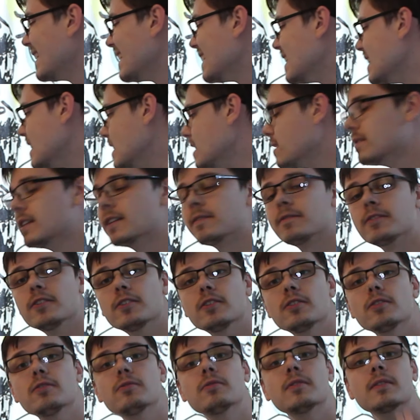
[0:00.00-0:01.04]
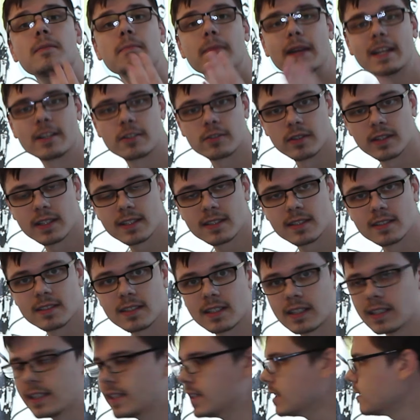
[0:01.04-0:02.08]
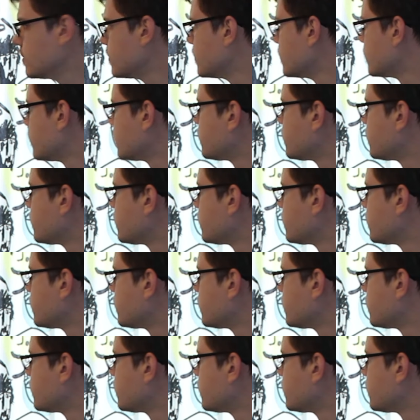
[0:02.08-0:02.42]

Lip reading: even if you make sure this is clean,